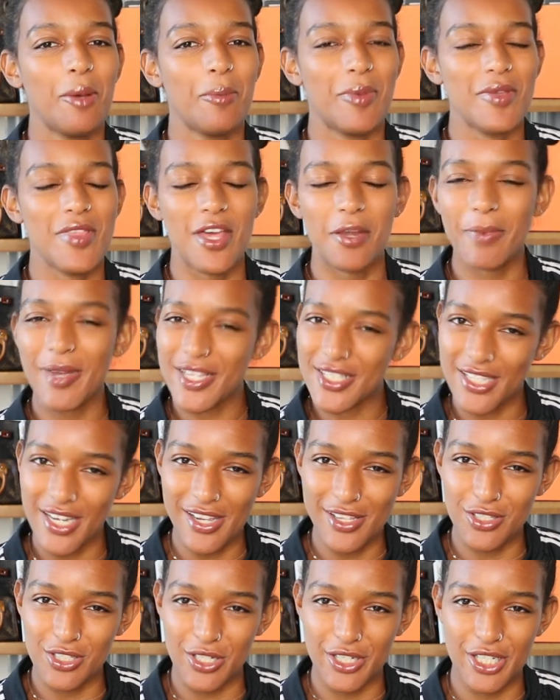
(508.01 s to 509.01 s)
But then my
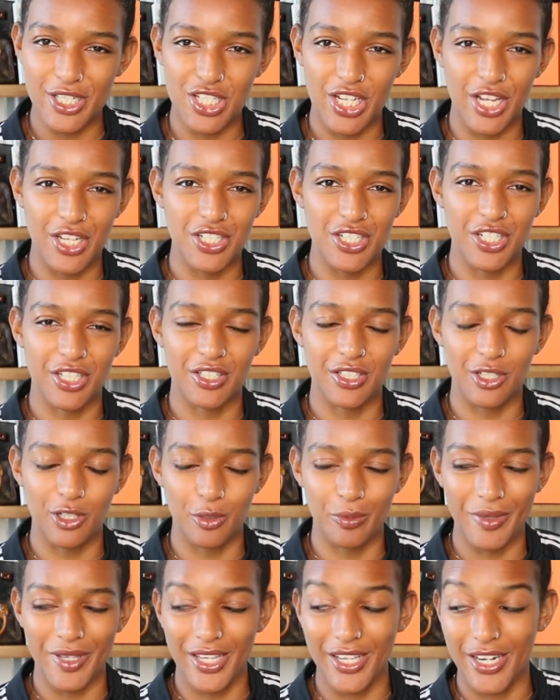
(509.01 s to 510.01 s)
style started changing a
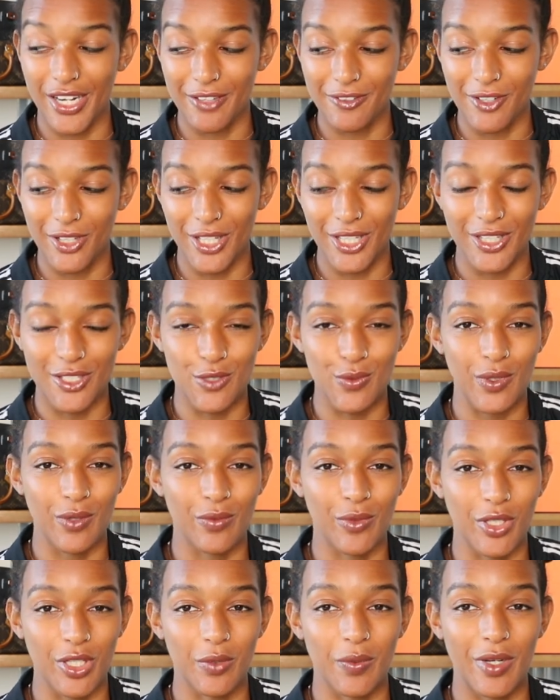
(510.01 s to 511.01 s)
little bit and I felt like this went
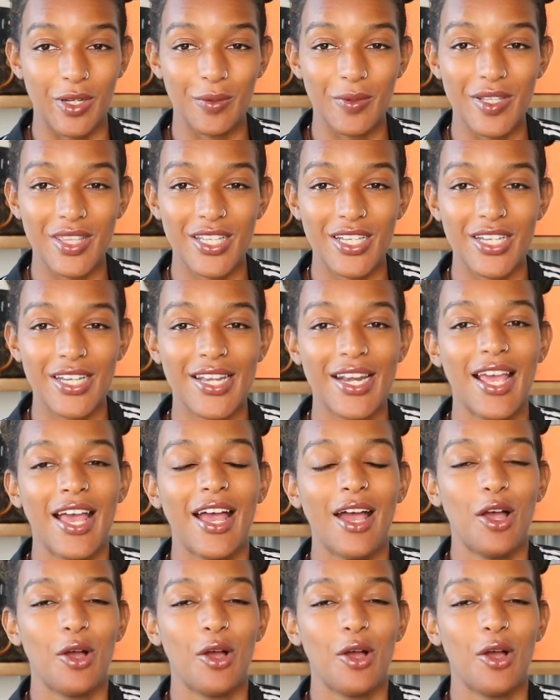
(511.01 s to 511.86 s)
really well with it.